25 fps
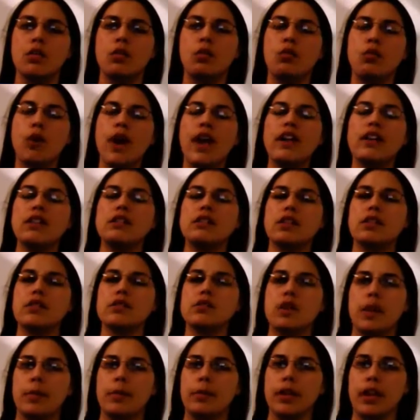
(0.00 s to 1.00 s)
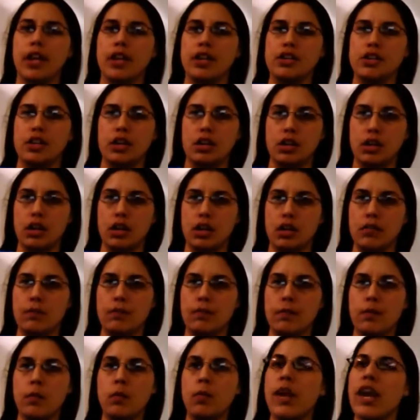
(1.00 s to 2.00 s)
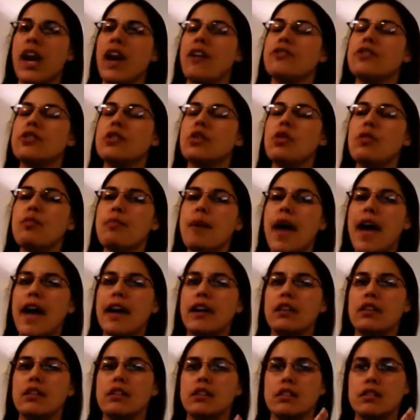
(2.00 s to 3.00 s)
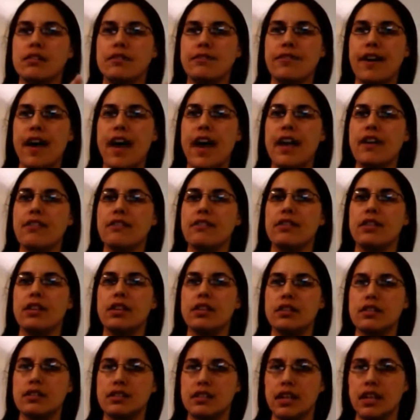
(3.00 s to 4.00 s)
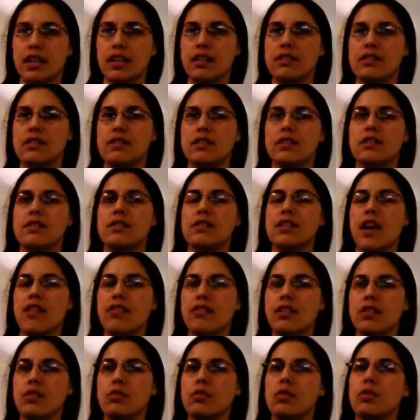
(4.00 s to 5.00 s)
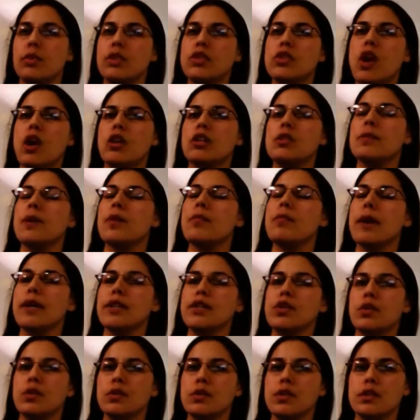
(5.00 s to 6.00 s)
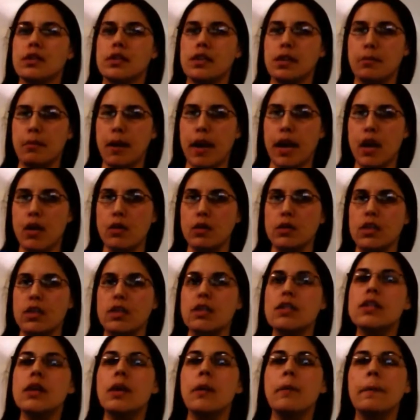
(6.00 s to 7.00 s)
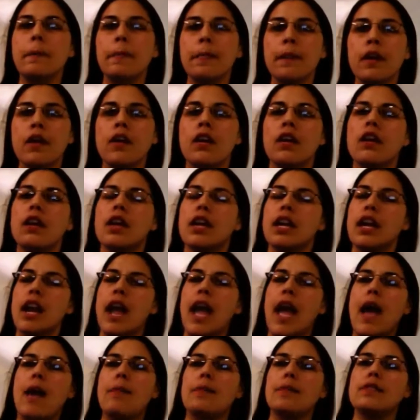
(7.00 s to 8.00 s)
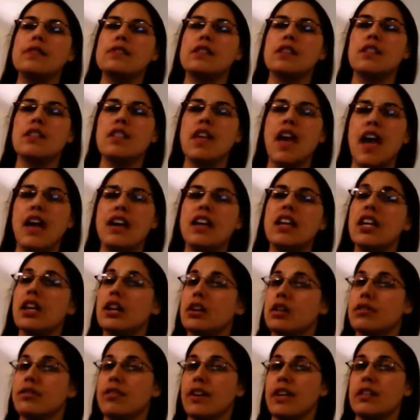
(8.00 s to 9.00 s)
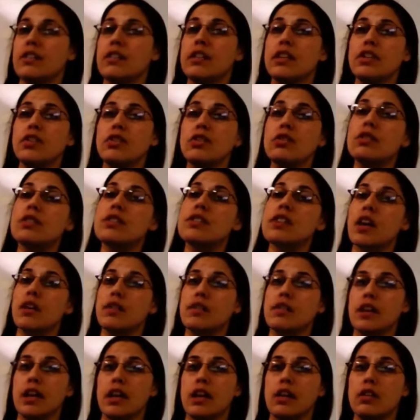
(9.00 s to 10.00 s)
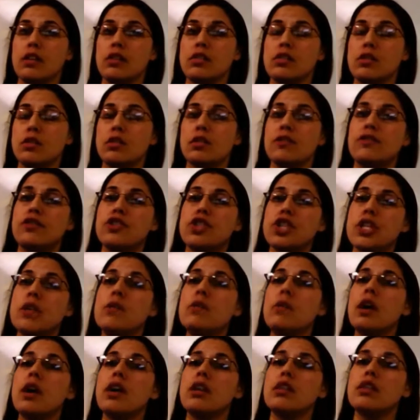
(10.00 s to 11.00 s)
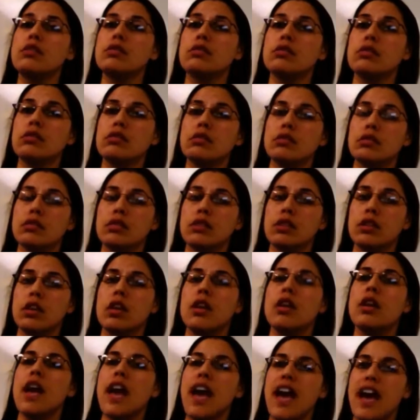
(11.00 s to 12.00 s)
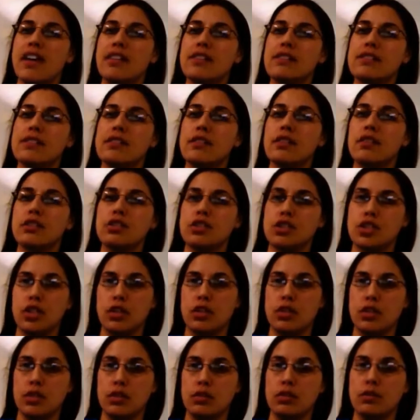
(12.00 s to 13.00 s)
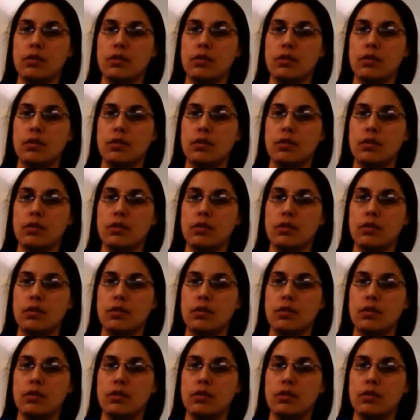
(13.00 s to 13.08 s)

when does replication occur? We have to go back 5, 6, 7, when we talked about mitosis and meiosis. It happens in that interface, in your cell cycle. You have G1, S, G2.